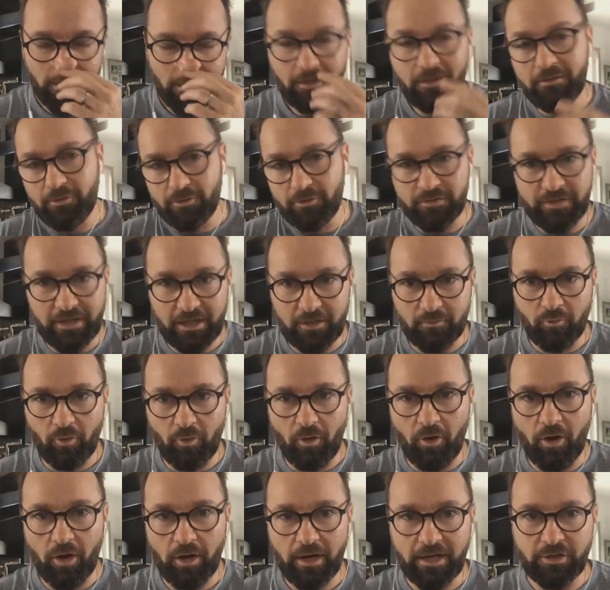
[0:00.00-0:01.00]
You're dead
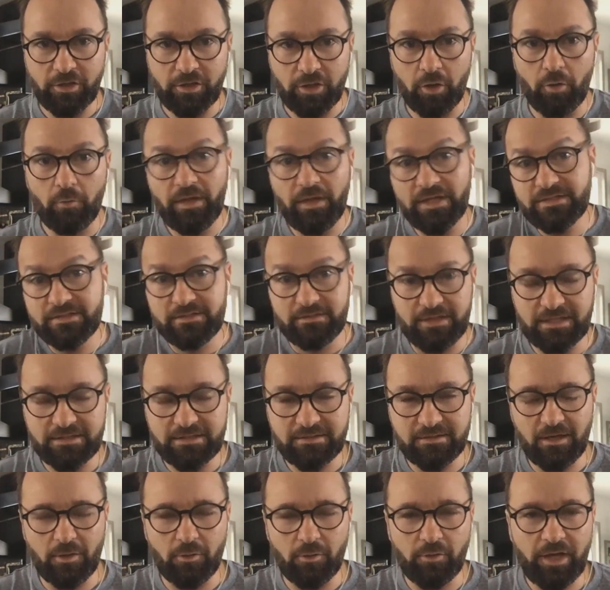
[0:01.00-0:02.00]
wrong and you know that's that's
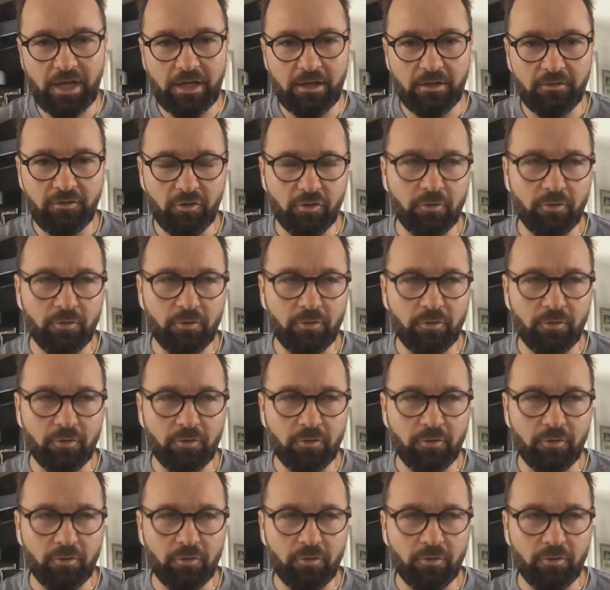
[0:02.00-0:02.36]
not okay to do.